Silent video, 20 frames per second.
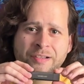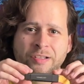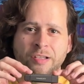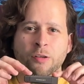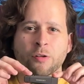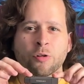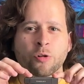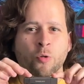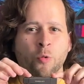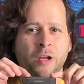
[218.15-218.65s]
A
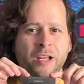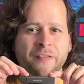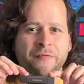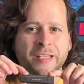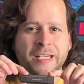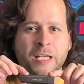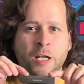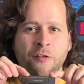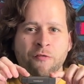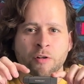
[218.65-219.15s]
little quick
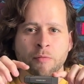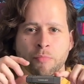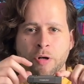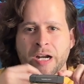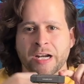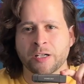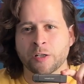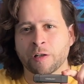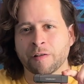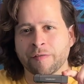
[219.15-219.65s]
video from
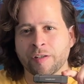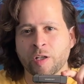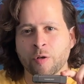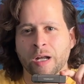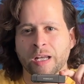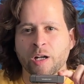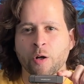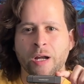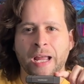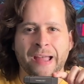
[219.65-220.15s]
Brando View. I
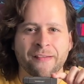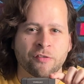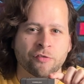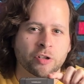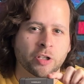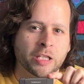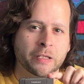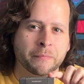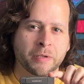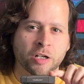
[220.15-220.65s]
know I haven't
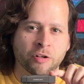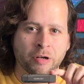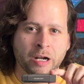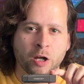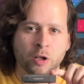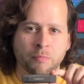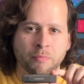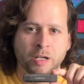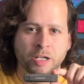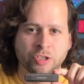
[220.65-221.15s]
really been
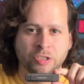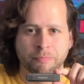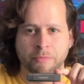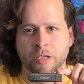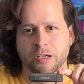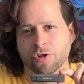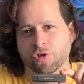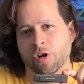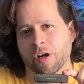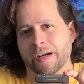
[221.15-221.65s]
around much. I'm
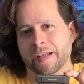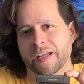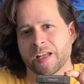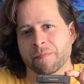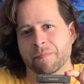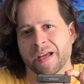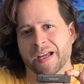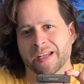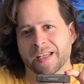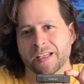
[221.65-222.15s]
going to try to get
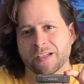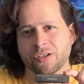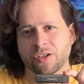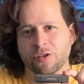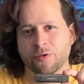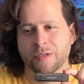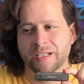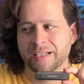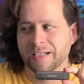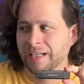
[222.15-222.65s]
back
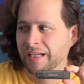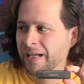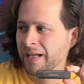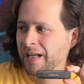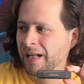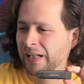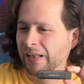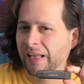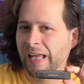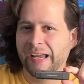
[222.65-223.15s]
into it.
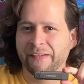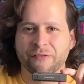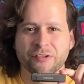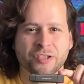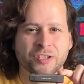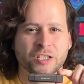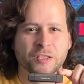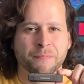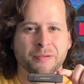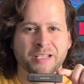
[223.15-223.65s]
Life has
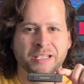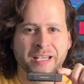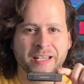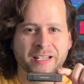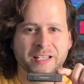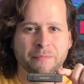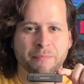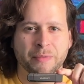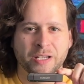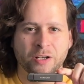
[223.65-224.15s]
just been
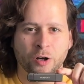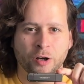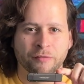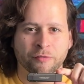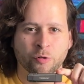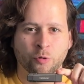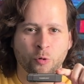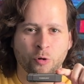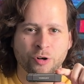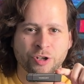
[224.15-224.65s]
taking me off
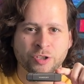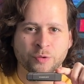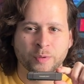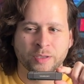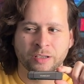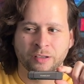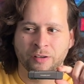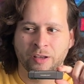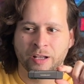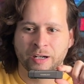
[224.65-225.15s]
course with
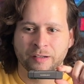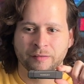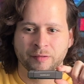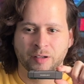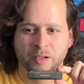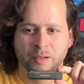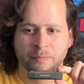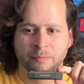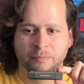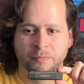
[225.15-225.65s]
a lot
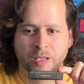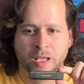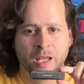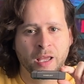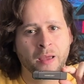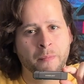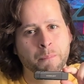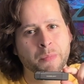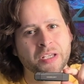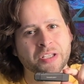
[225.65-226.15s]
of
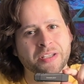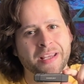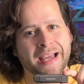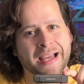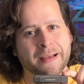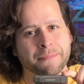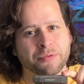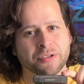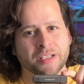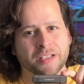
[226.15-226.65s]

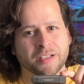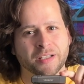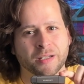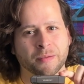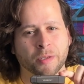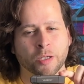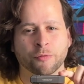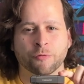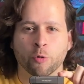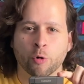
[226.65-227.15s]
mishaps and
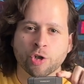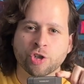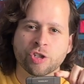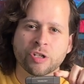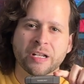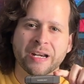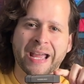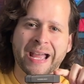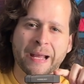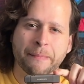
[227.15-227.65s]

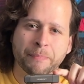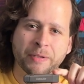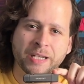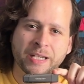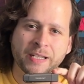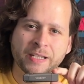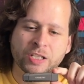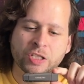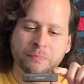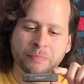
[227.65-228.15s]
unfortunate
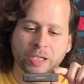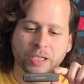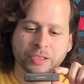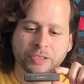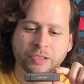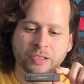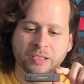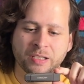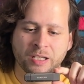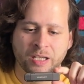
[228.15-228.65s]
happenings,
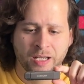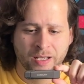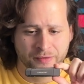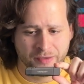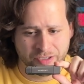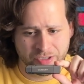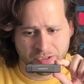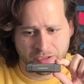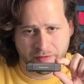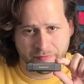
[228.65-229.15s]
but
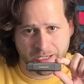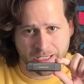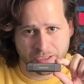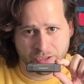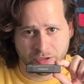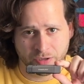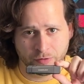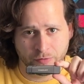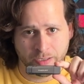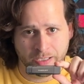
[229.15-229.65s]
this is the
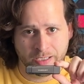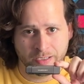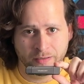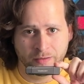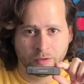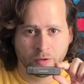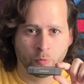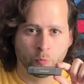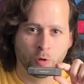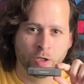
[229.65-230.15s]
Vansuny
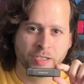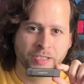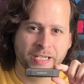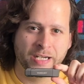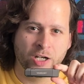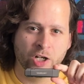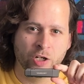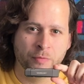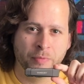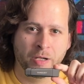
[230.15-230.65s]
1
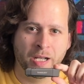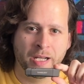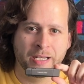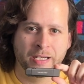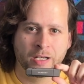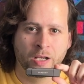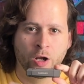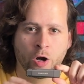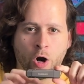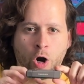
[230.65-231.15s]

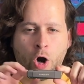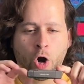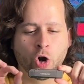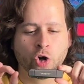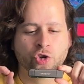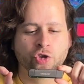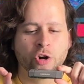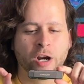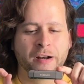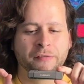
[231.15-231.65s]
terabyte
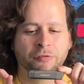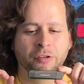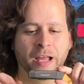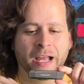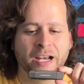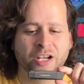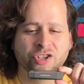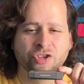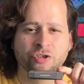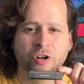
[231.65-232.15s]
hard drive
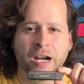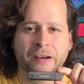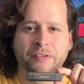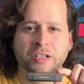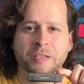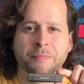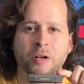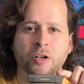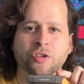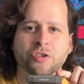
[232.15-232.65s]
flash drive.
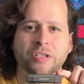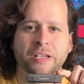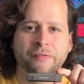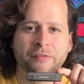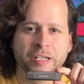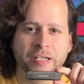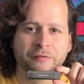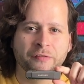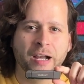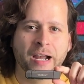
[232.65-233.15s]
It's about
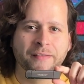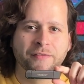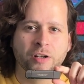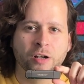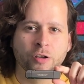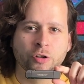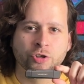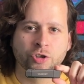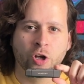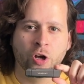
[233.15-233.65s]

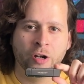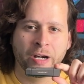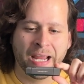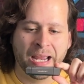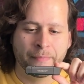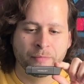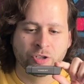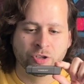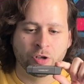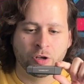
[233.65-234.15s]
$75 on
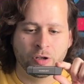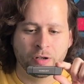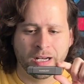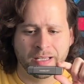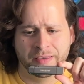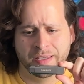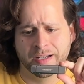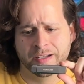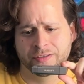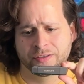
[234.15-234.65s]
Amazon. I
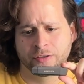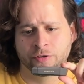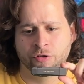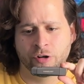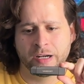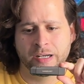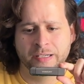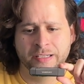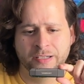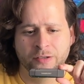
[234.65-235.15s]
think it's a
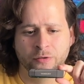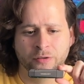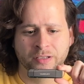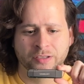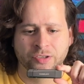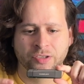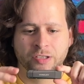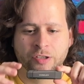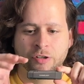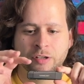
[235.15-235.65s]
great deal
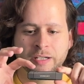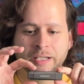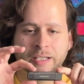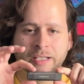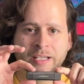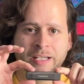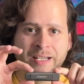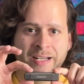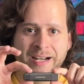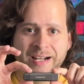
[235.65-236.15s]

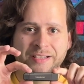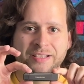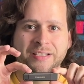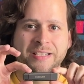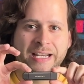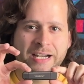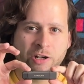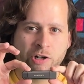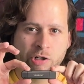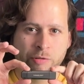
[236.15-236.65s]
considering it's a
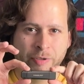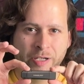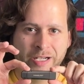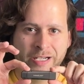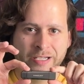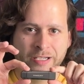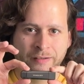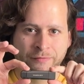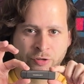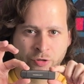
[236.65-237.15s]

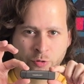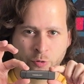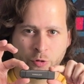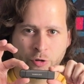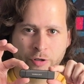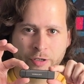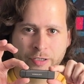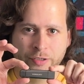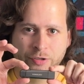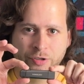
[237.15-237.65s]
terabyte of
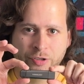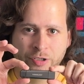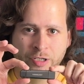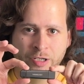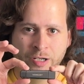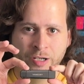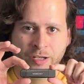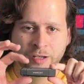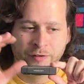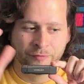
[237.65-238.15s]
storage
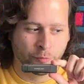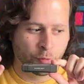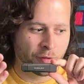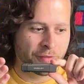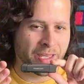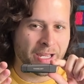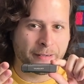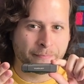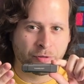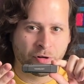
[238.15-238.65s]
for
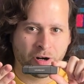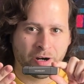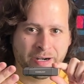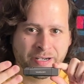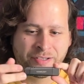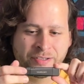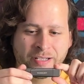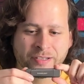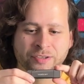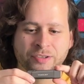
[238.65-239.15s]
that
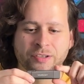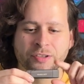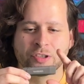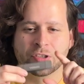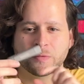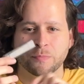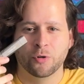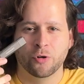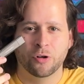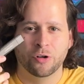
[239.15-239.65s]
price that's this
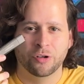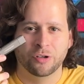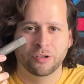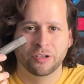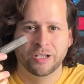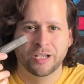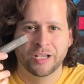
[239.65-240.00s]
small.